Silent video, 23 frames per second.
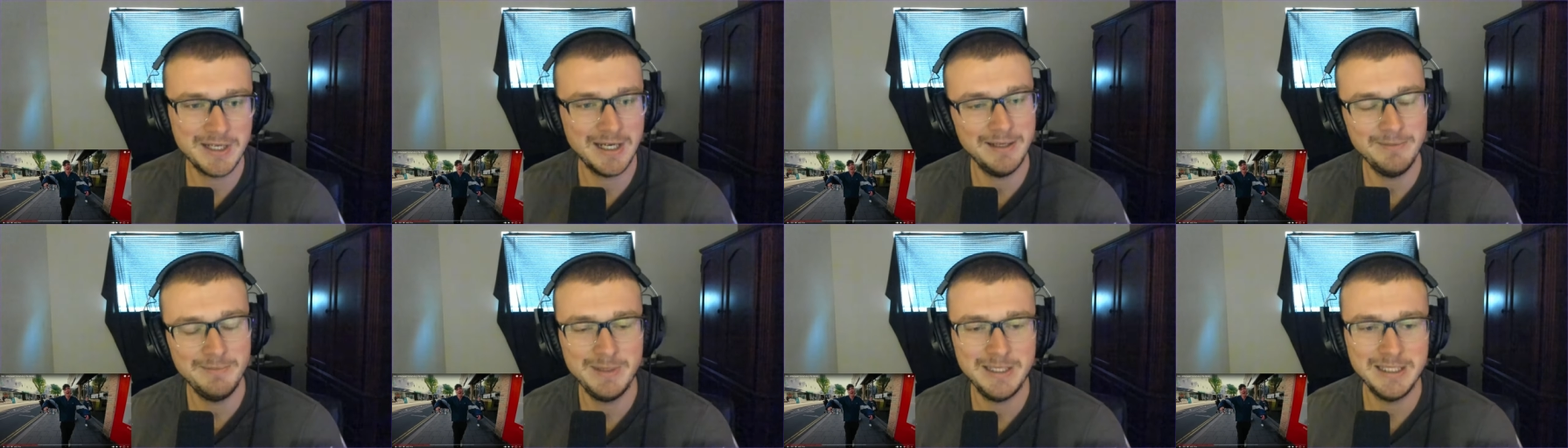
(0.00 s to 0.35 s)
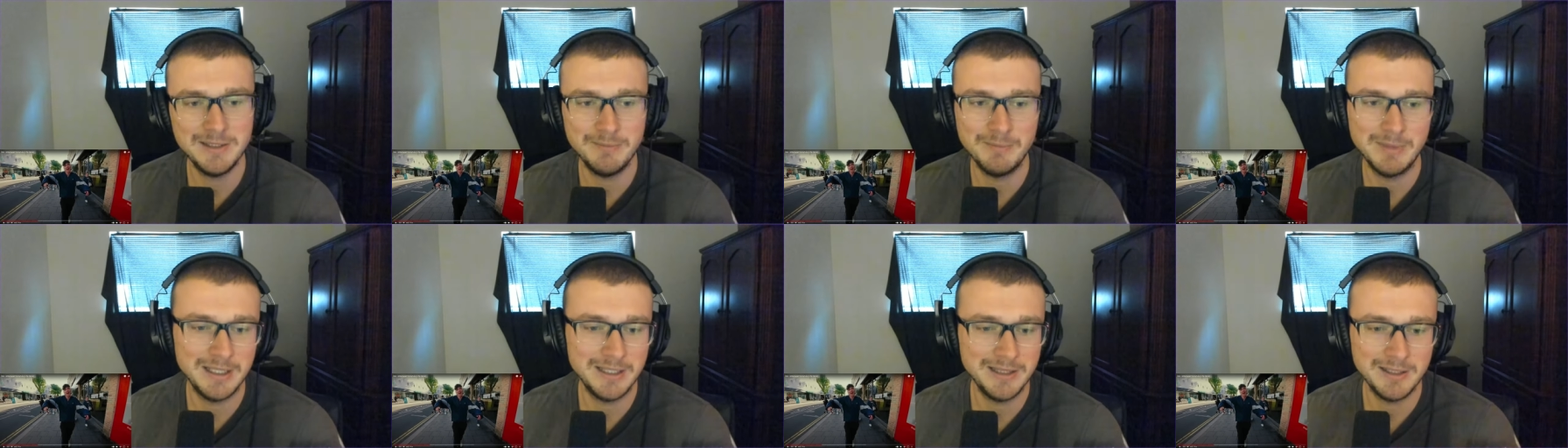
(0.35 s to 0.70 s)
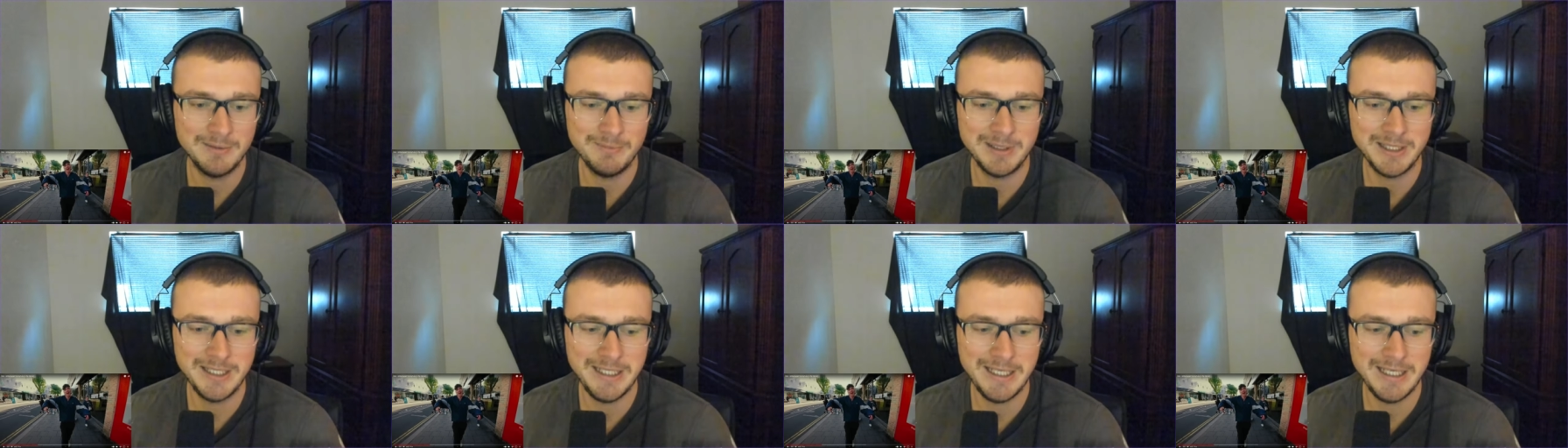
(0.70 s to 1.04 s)
I mean, the the
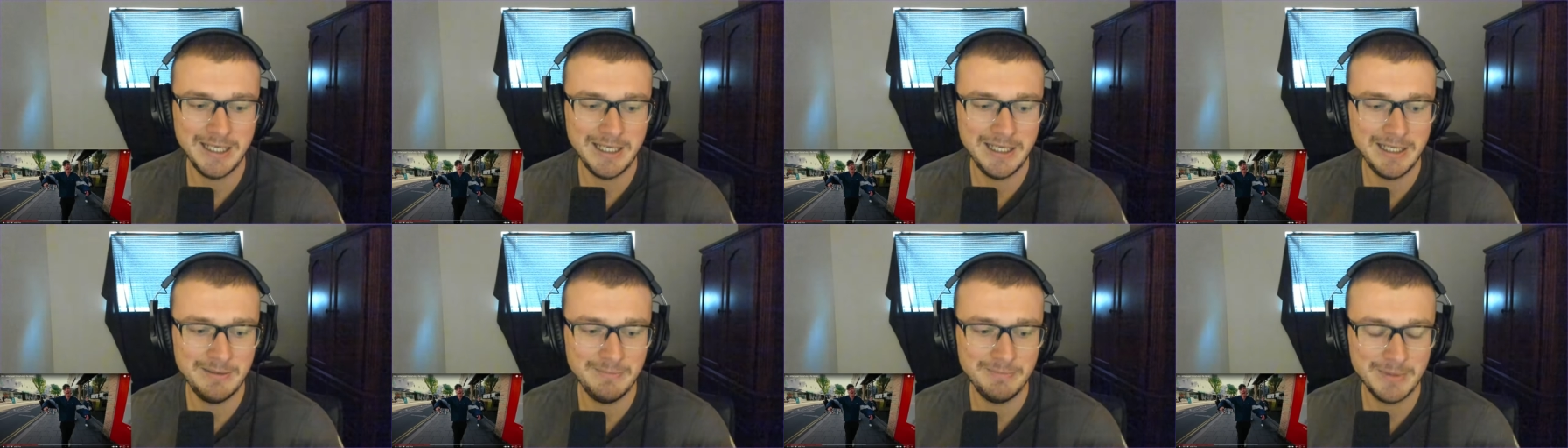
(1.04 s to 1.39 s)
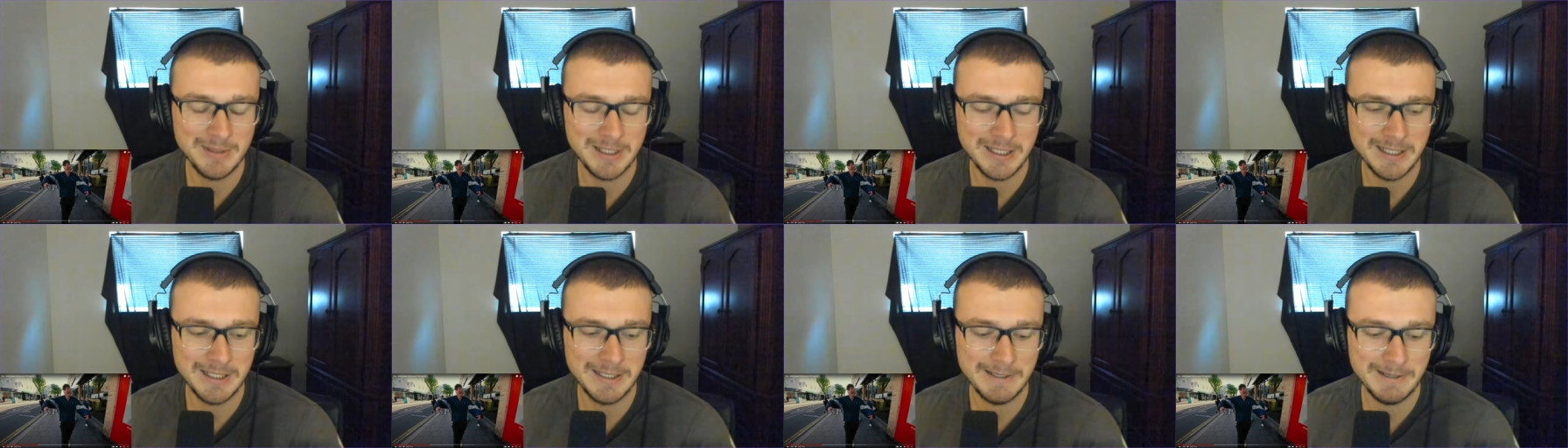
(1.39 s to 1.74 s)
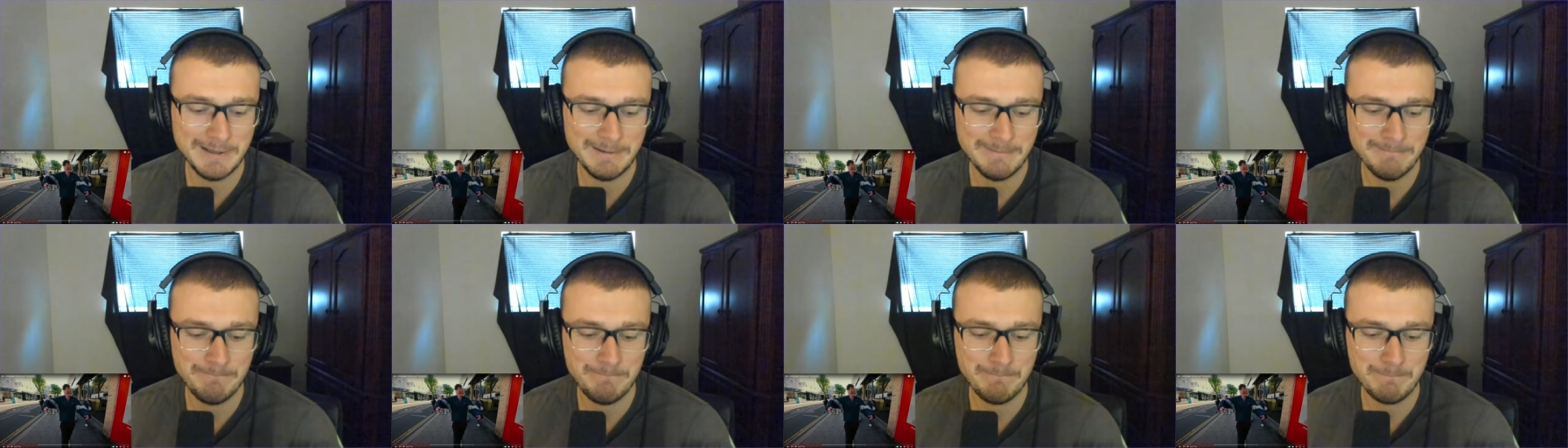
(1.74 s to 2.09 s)
Money Game
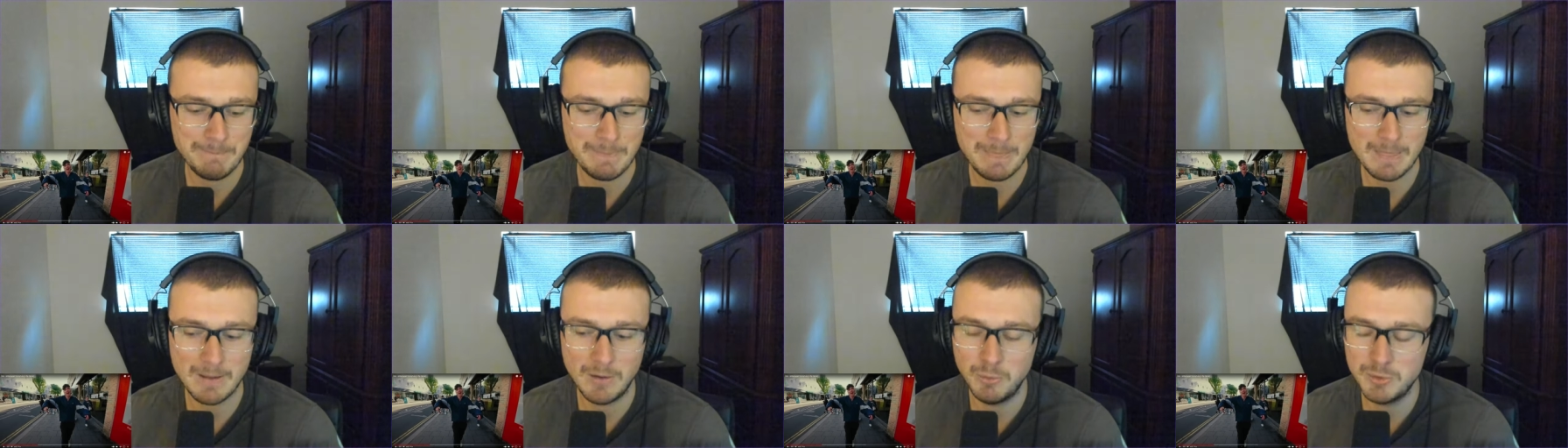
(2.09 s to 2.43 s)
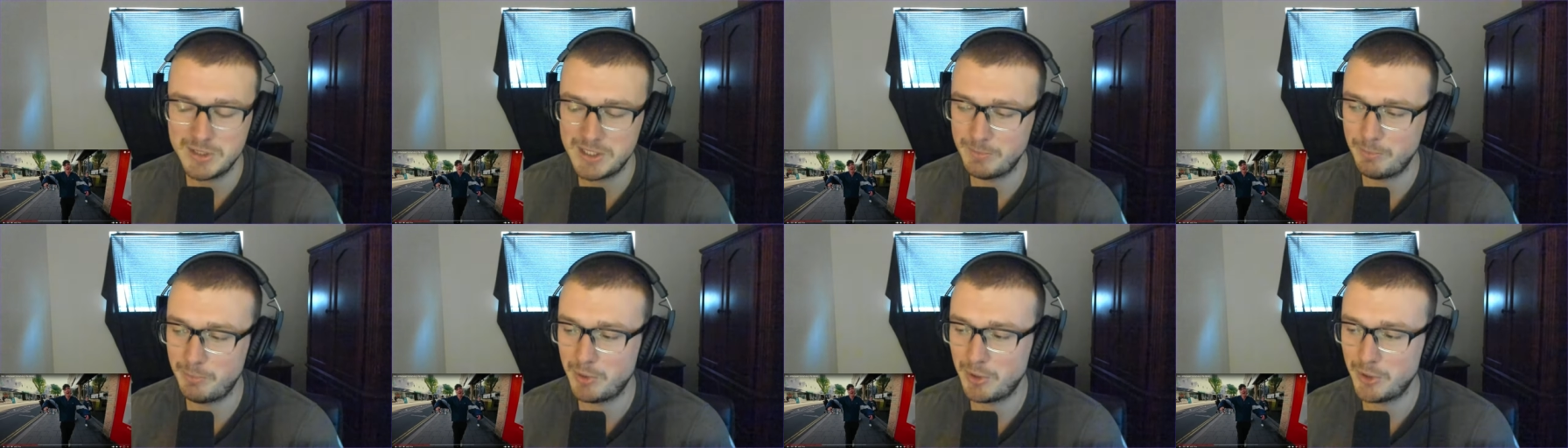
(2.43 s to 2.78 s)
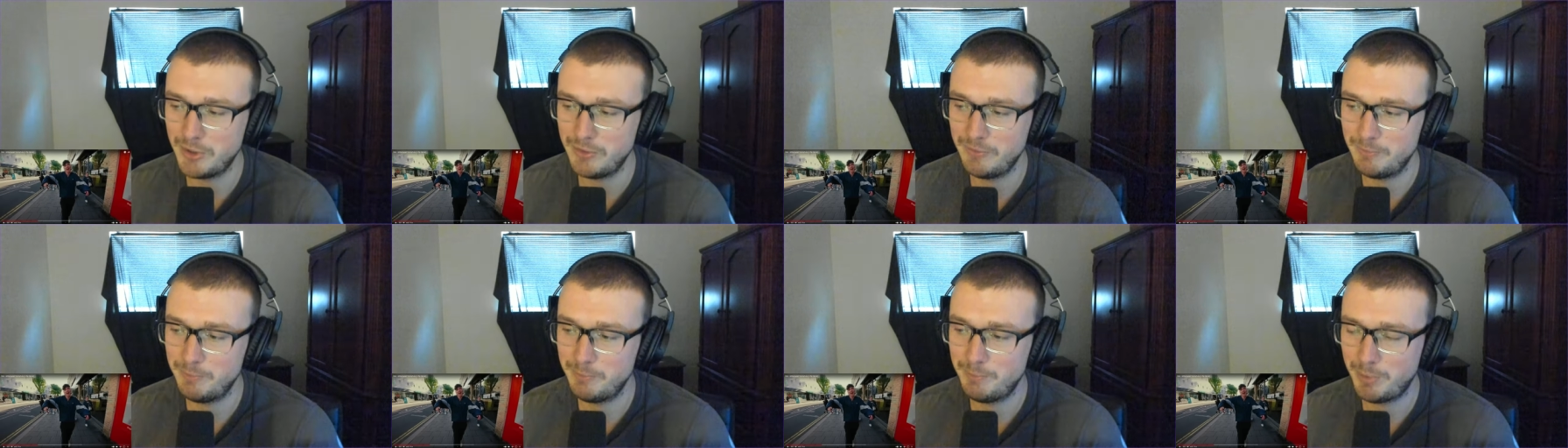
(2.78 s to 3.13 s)
um, was it
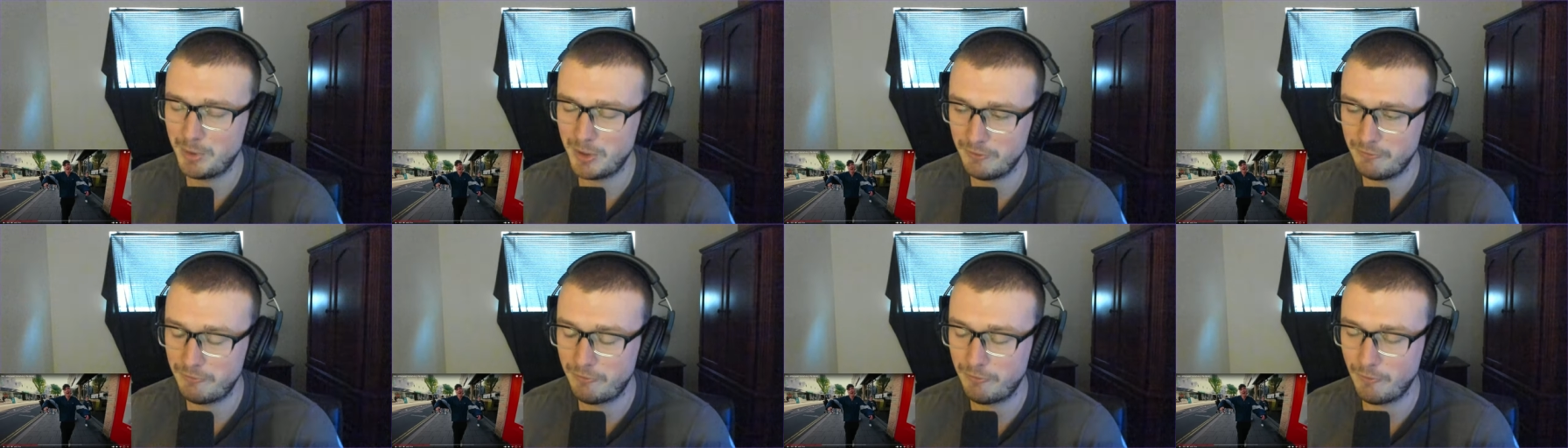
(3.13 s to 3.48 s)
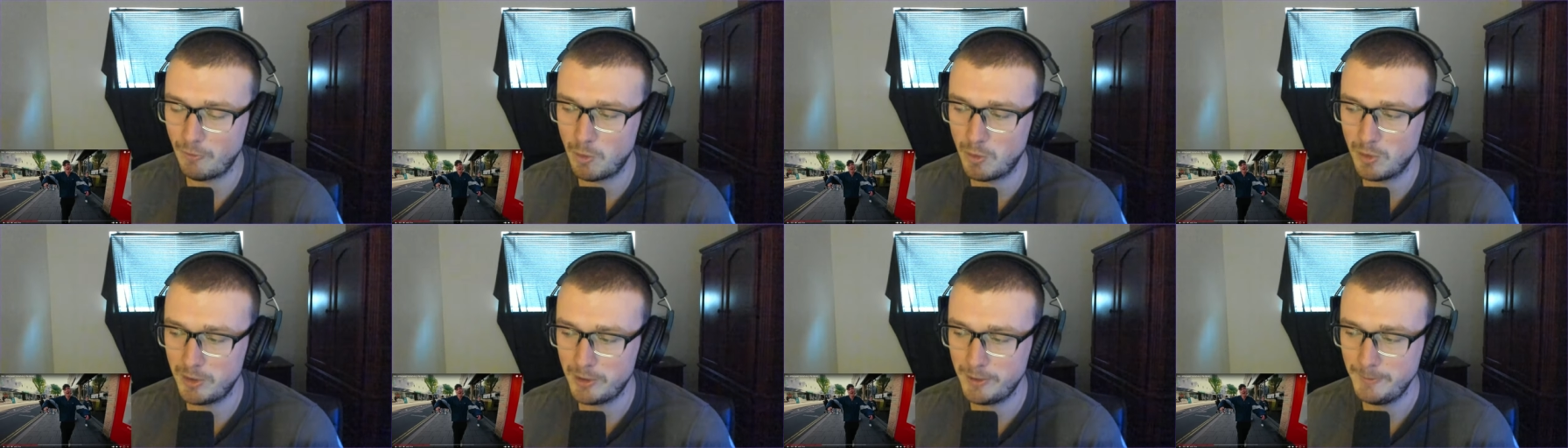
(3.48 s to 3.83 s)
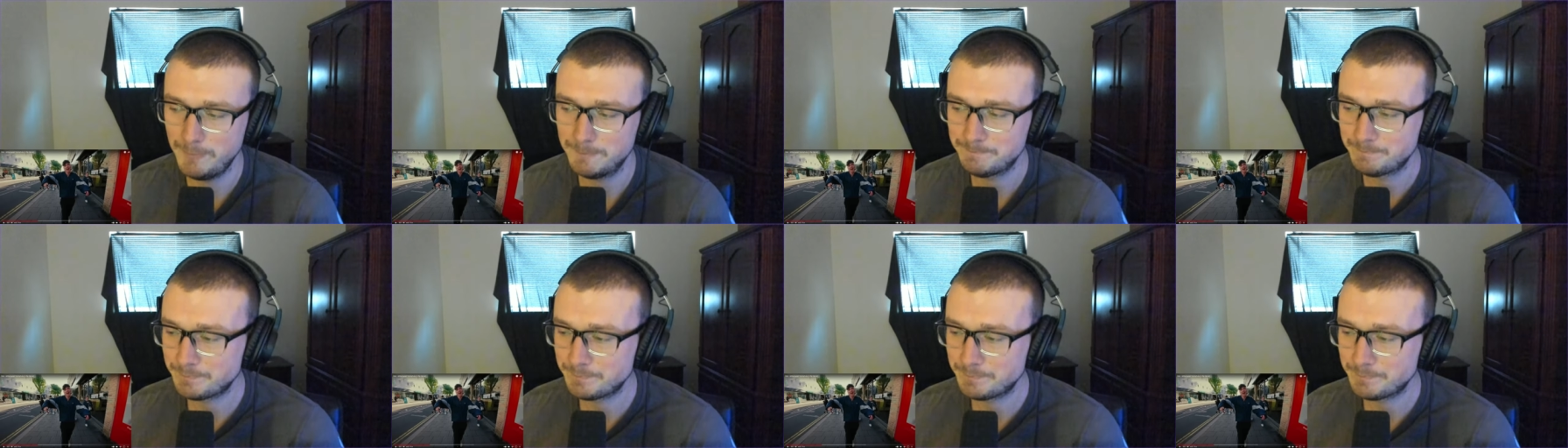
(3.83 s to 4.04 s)
part part four